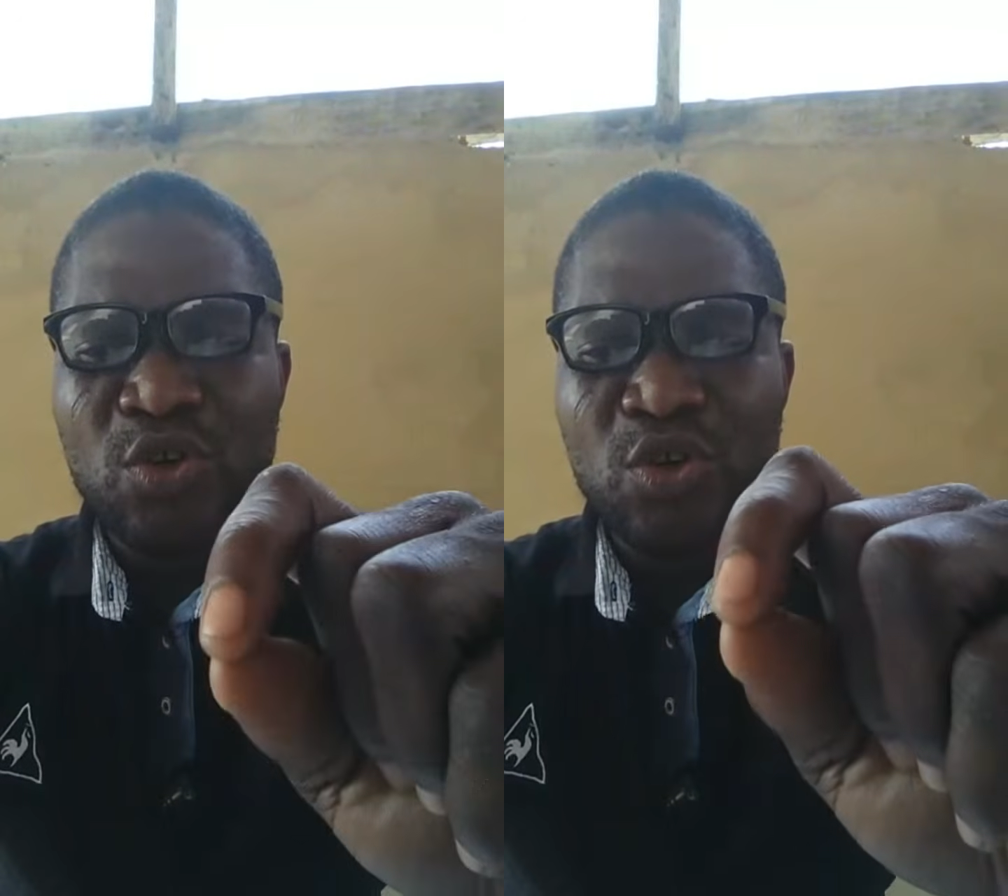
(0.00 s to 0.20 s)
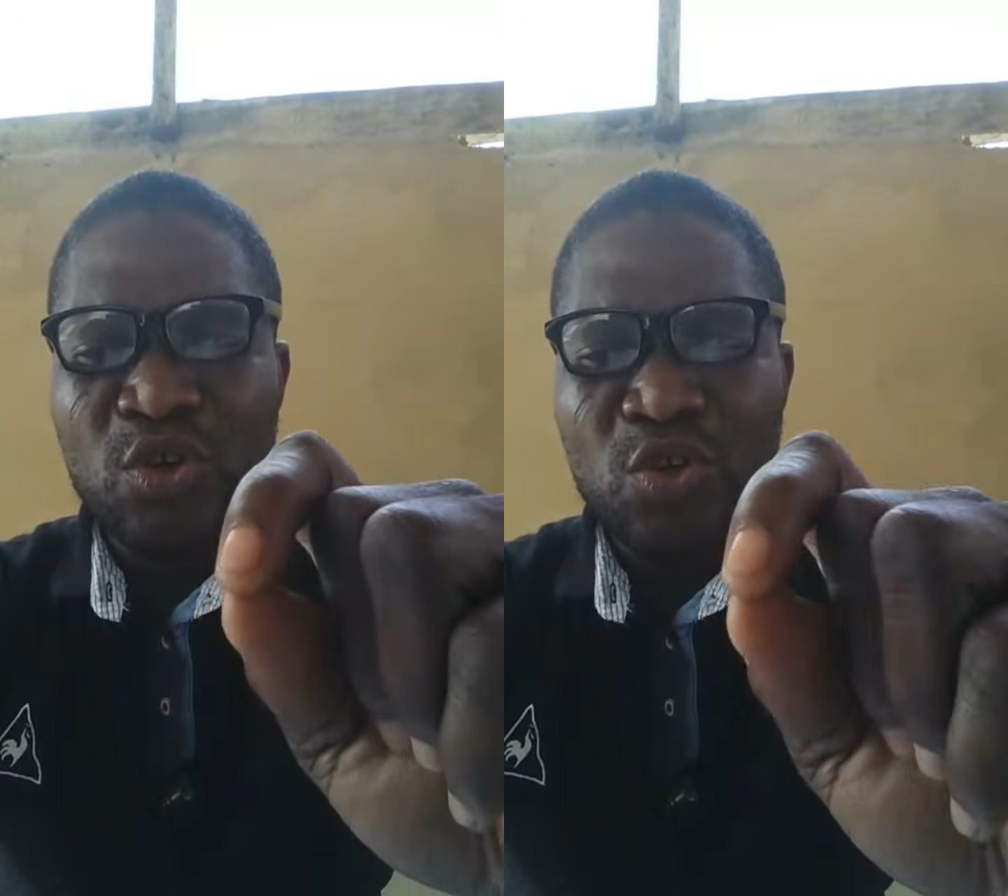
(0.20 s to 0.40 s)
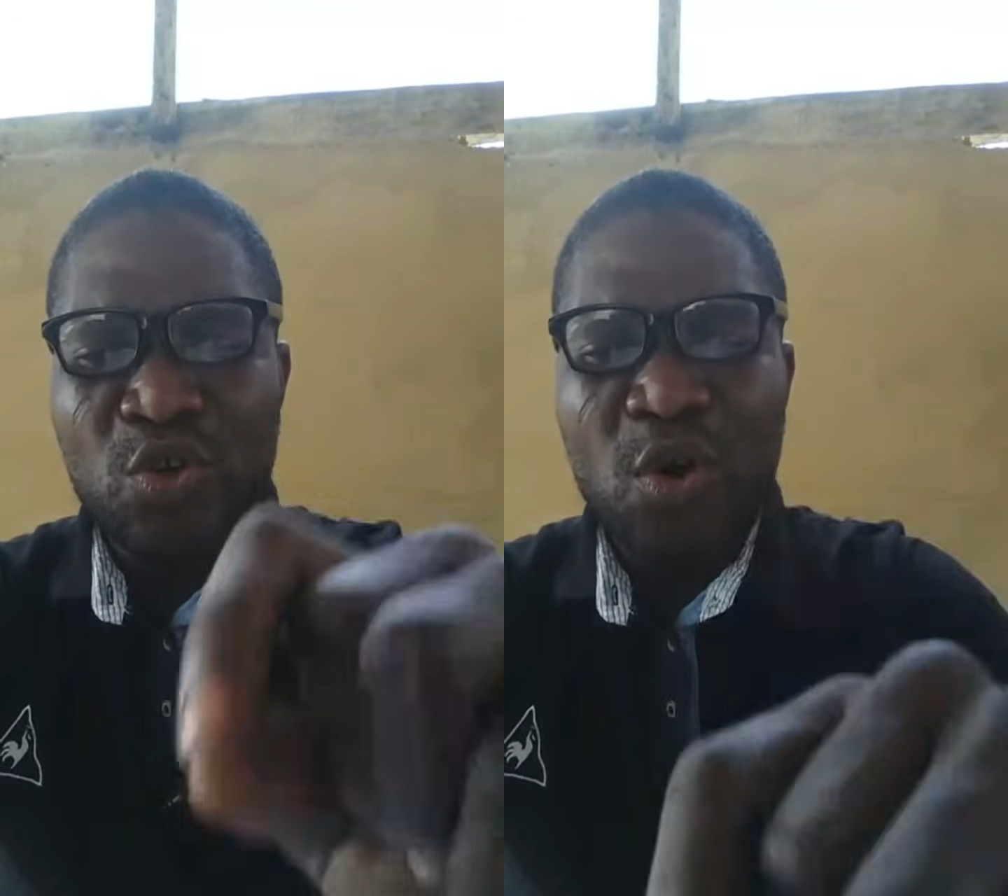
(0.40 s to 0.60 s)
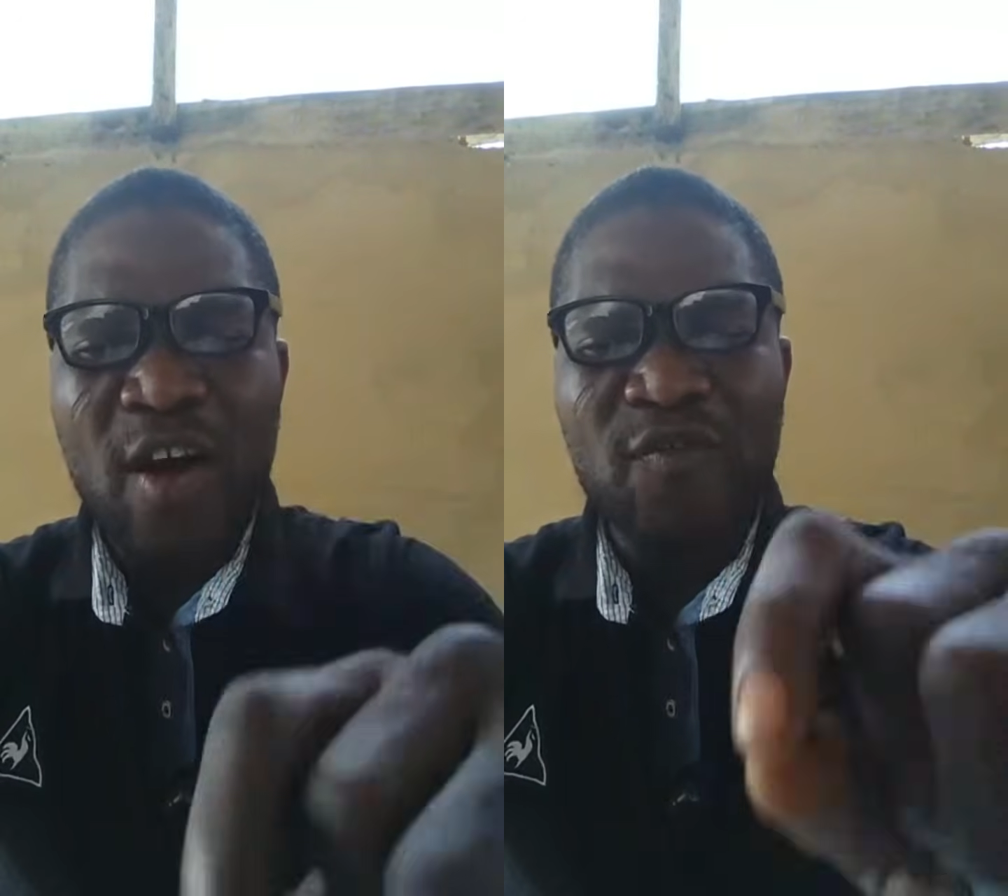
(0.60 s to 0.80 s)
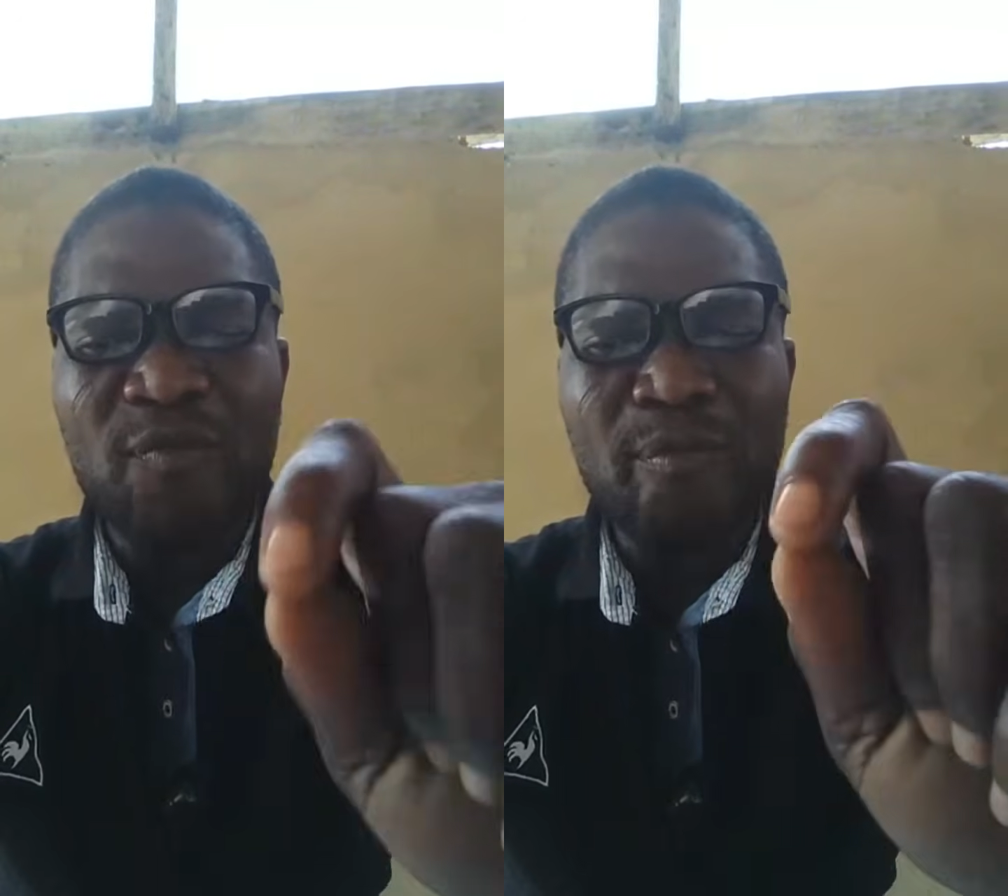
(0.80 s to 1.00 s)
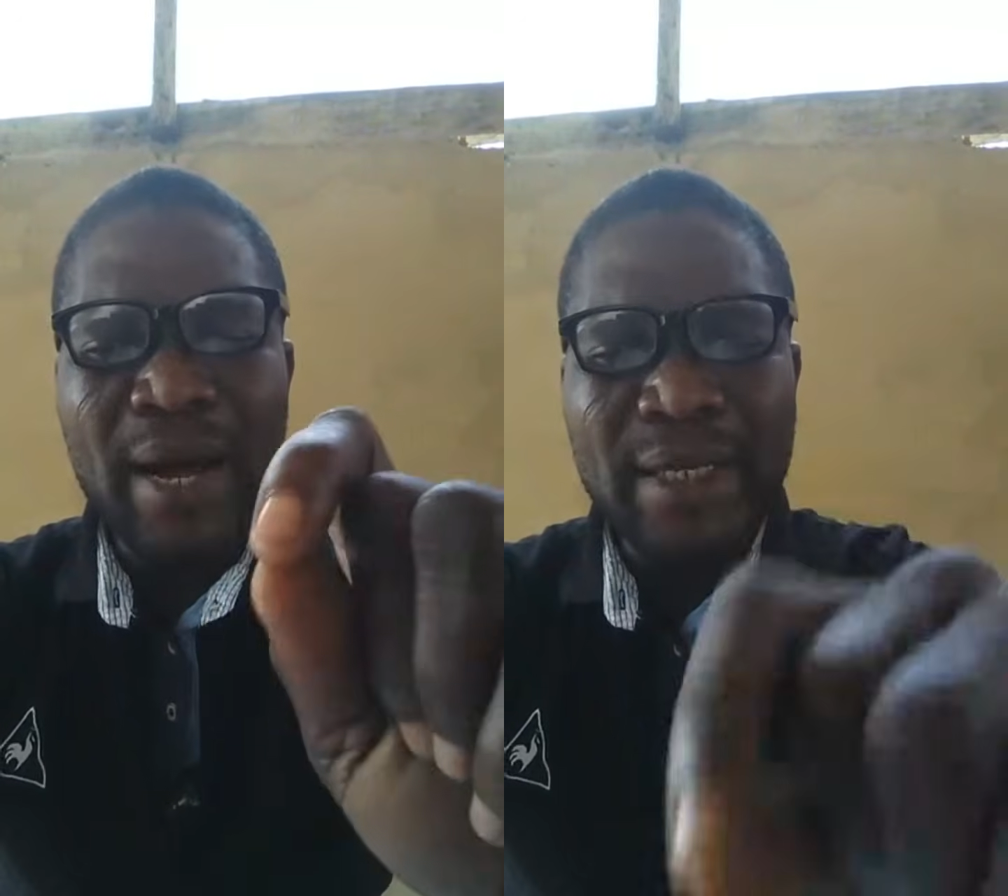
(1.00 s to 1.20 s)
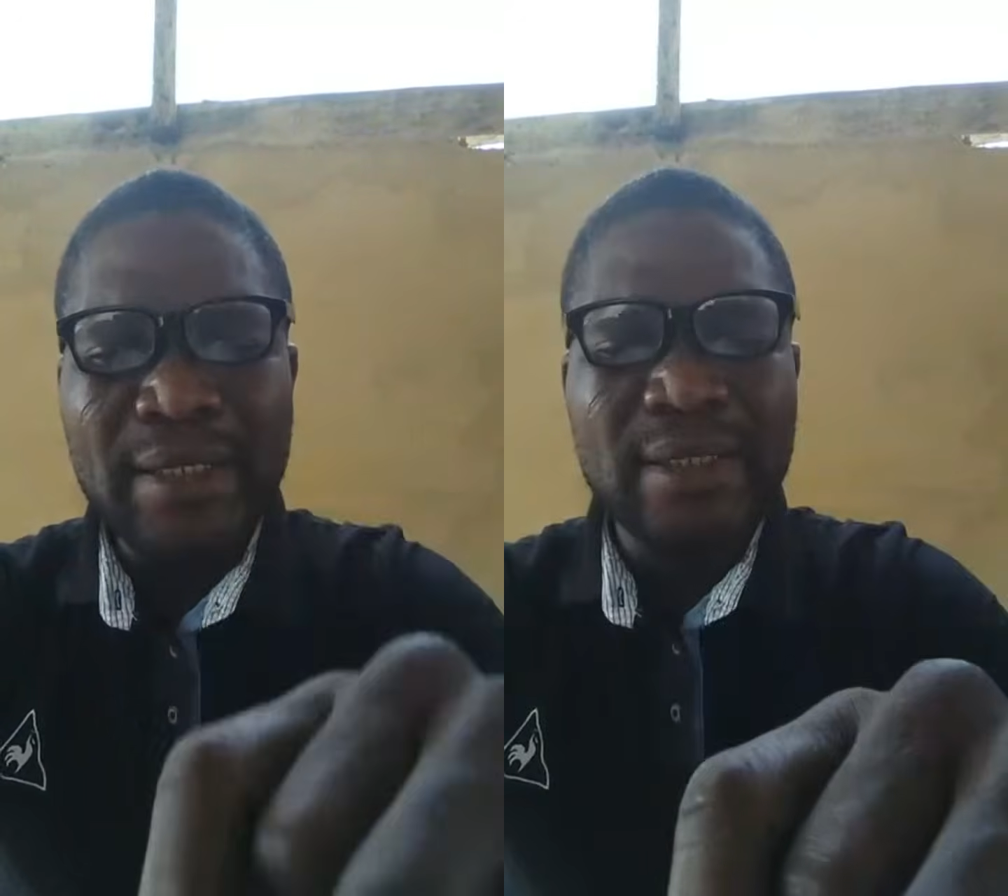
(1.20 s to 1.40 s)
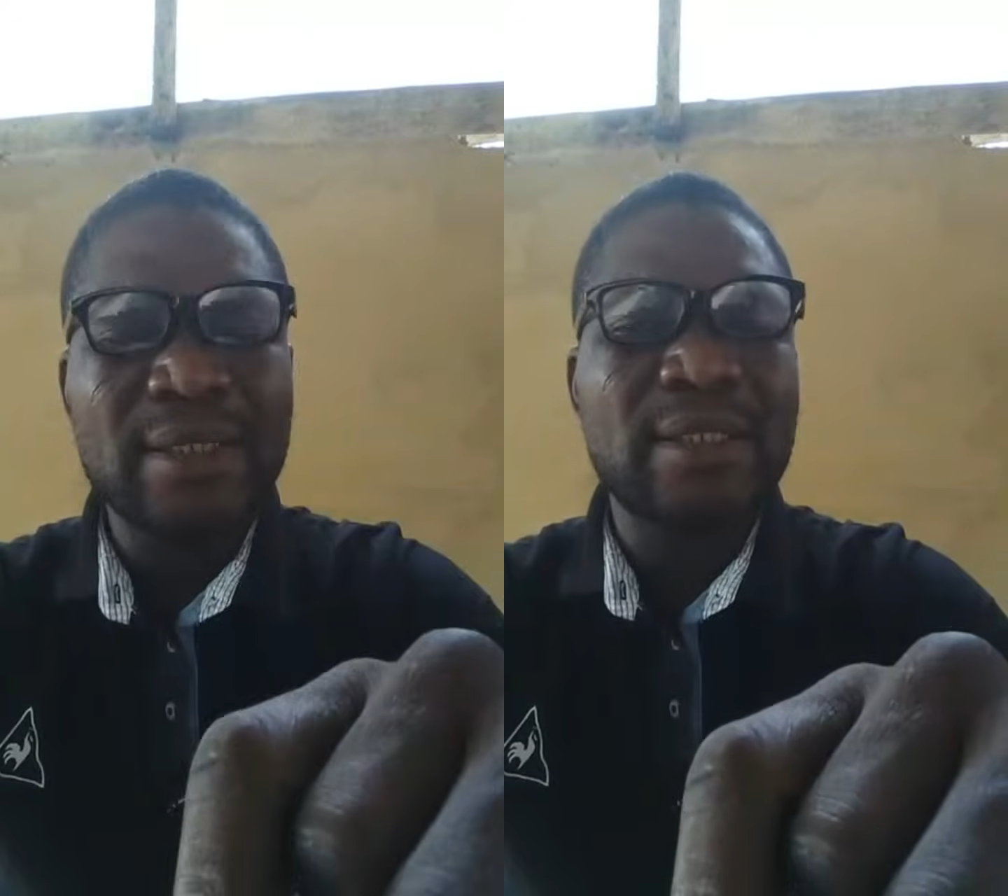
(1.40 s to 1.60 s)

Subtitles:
you have marked